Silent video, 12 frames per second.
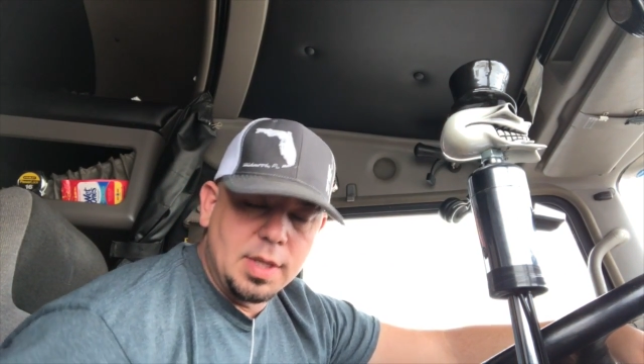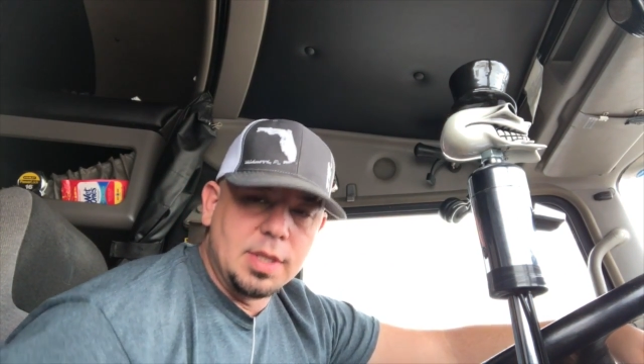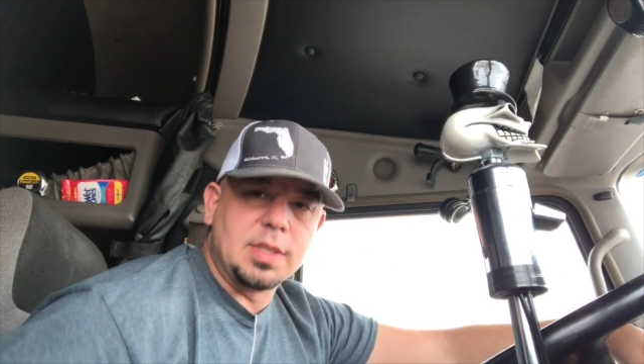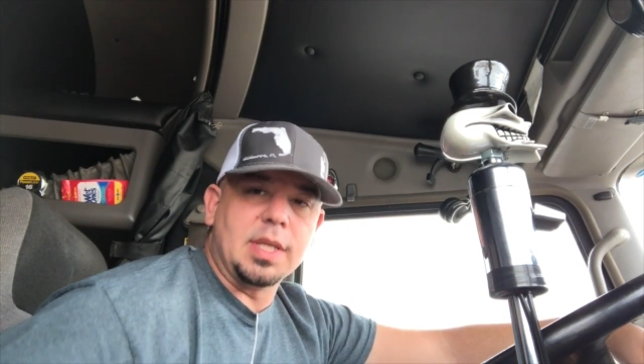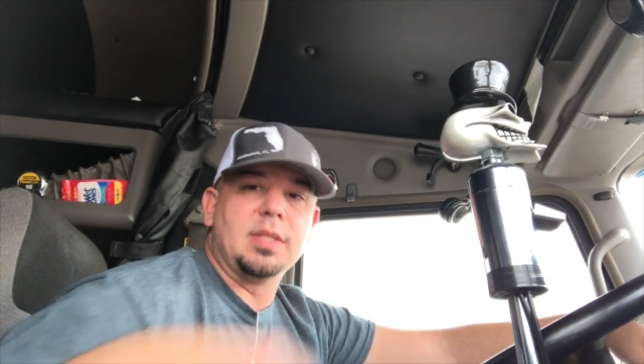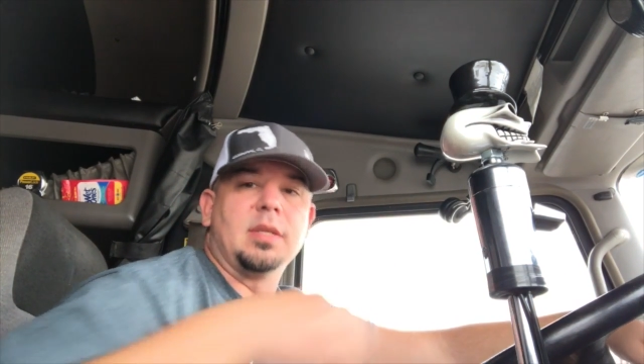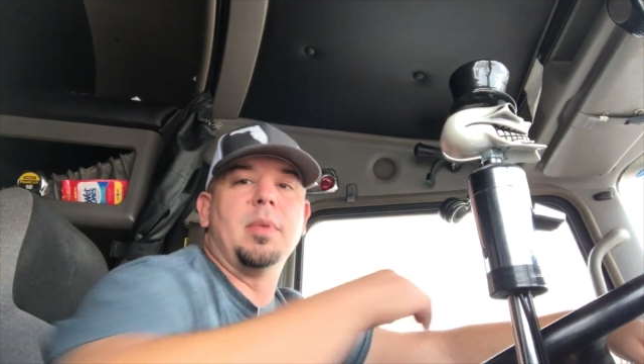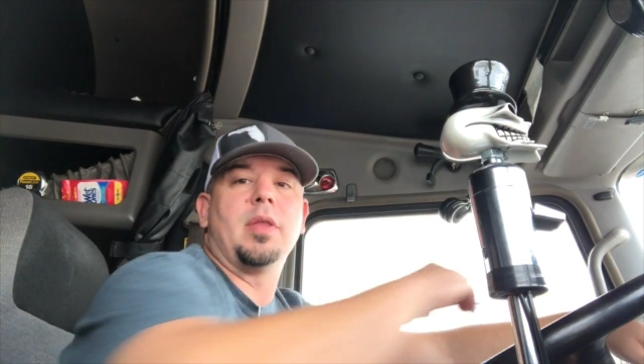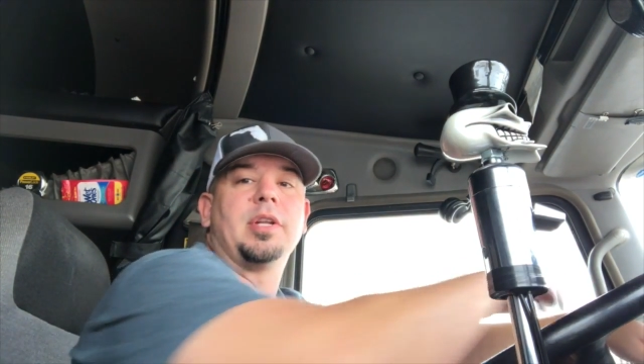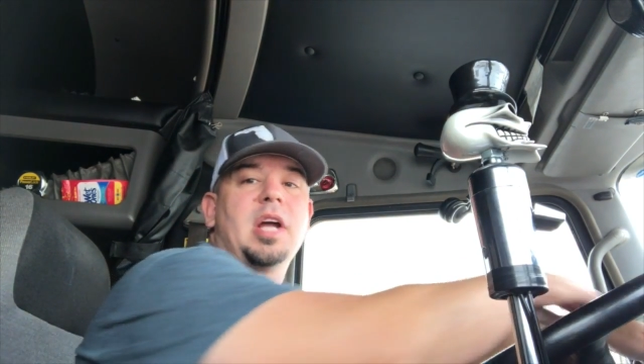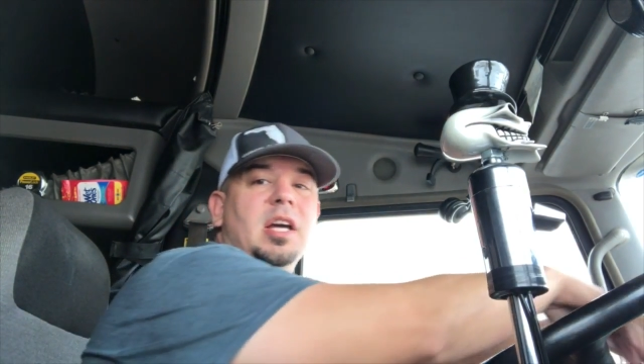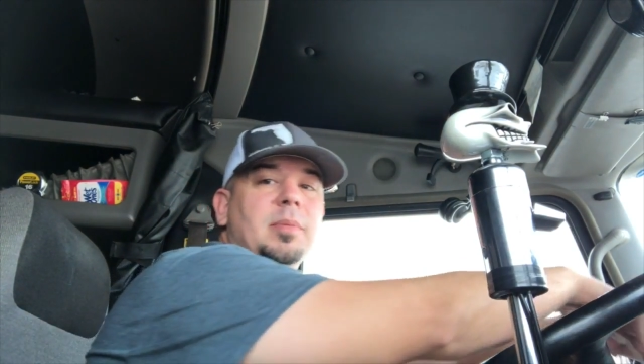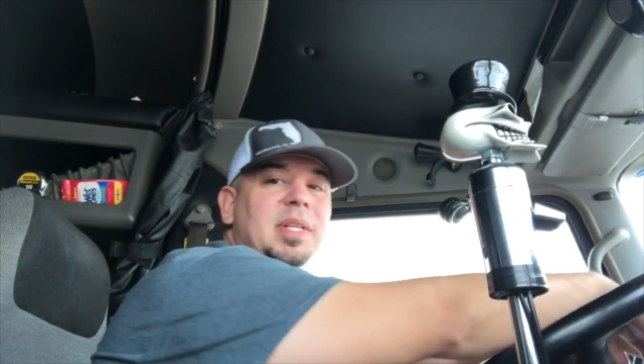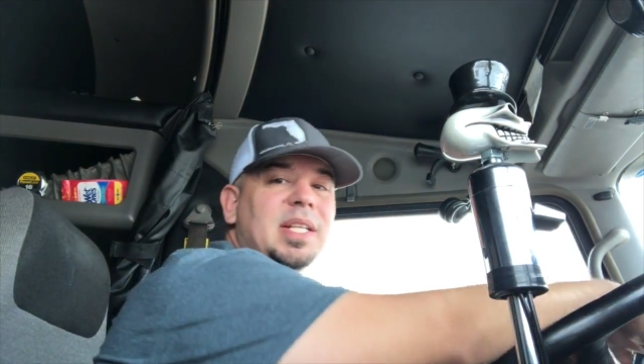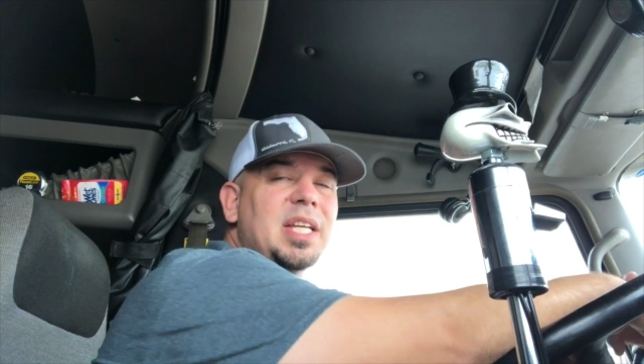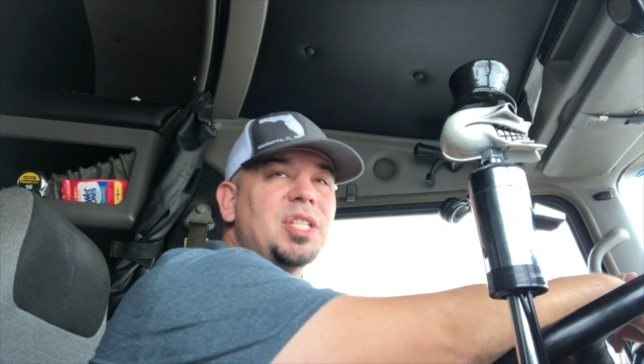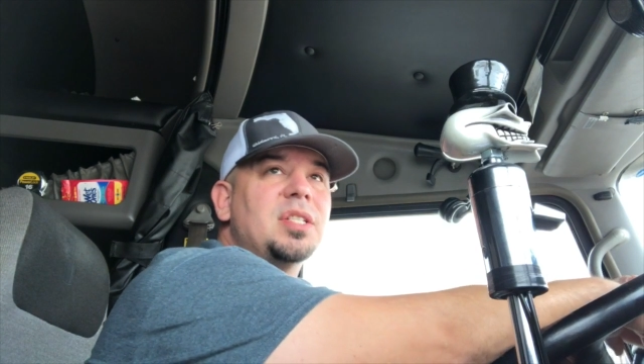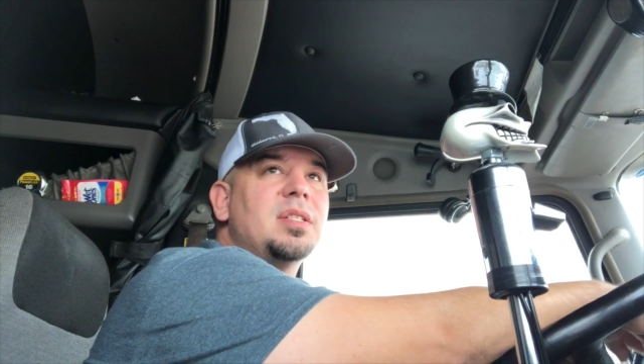send some other
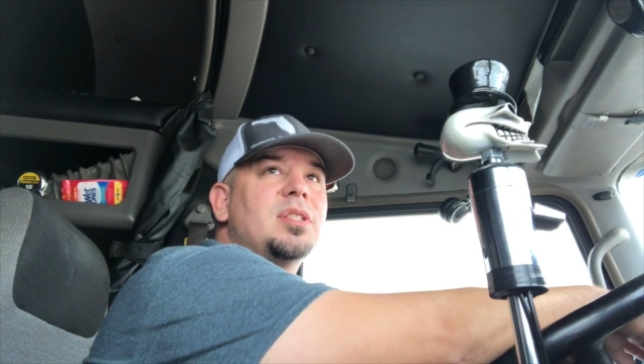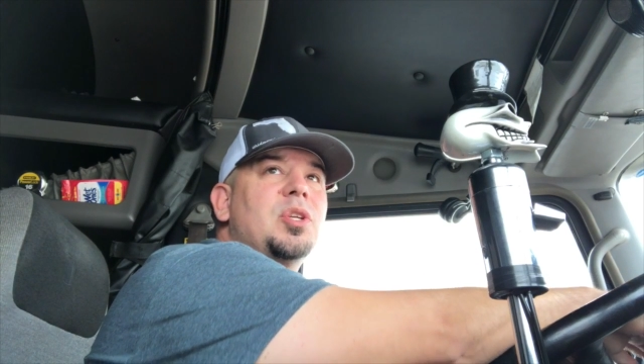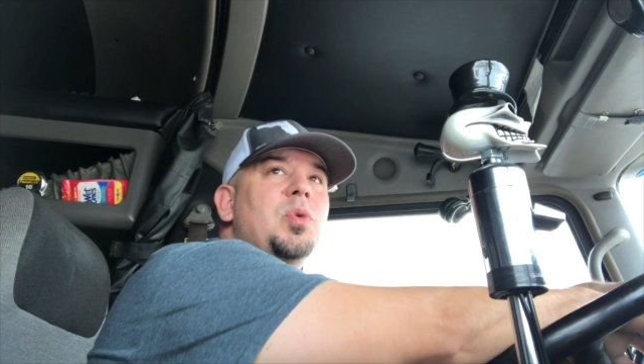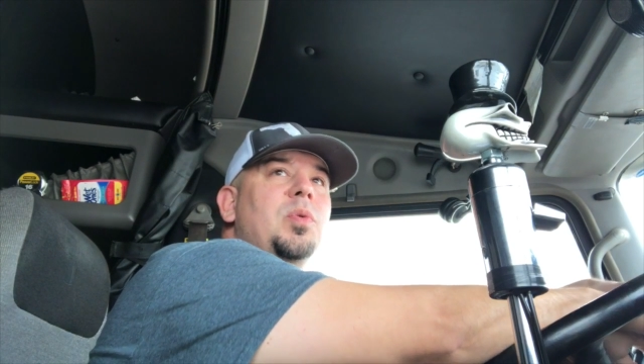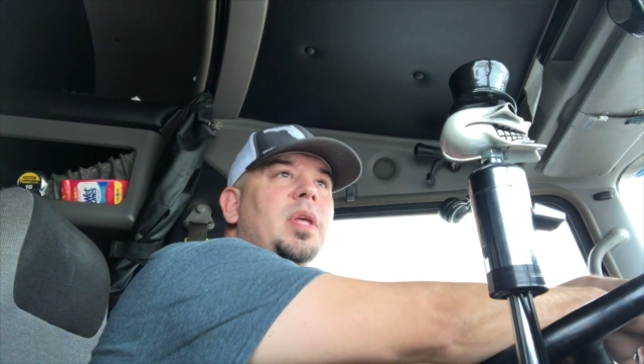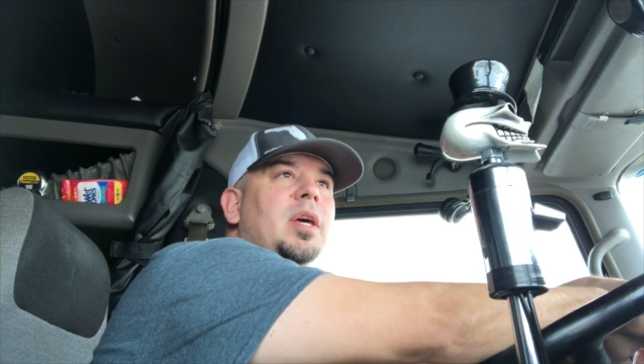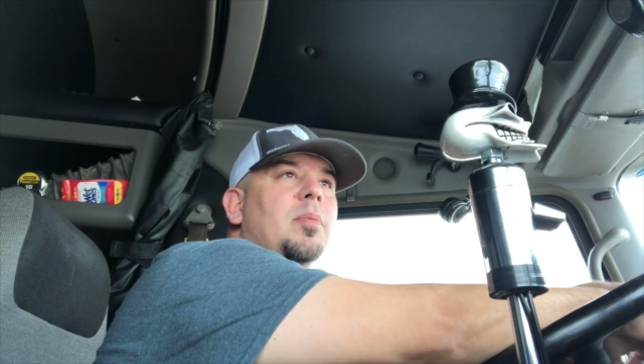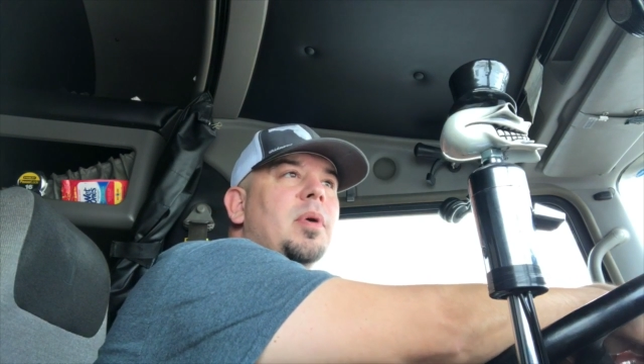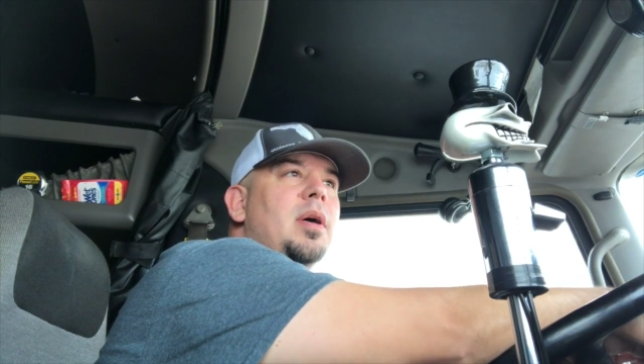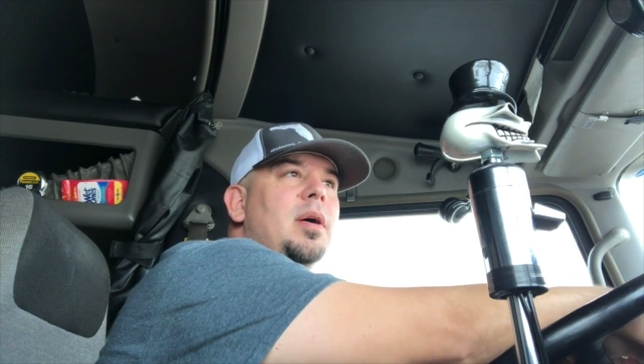documentations to them.